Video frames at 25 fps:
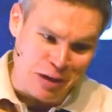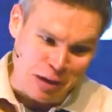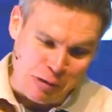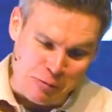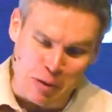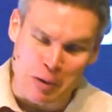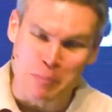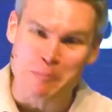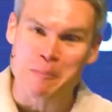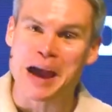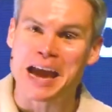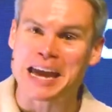
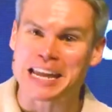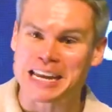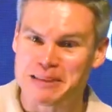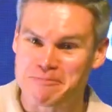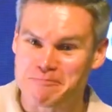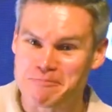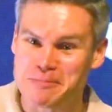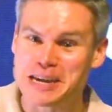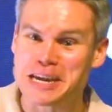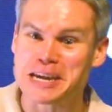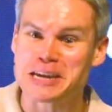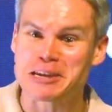you remain
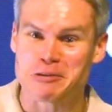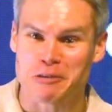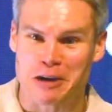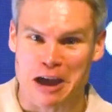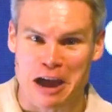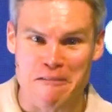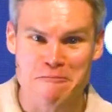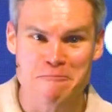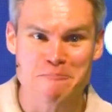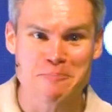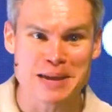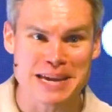in me, you'll
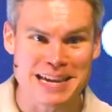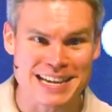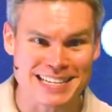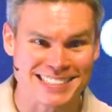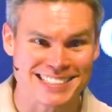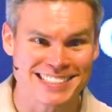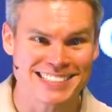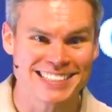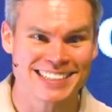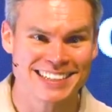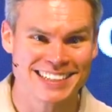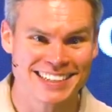have
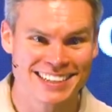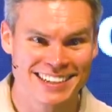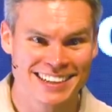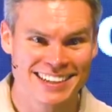peace.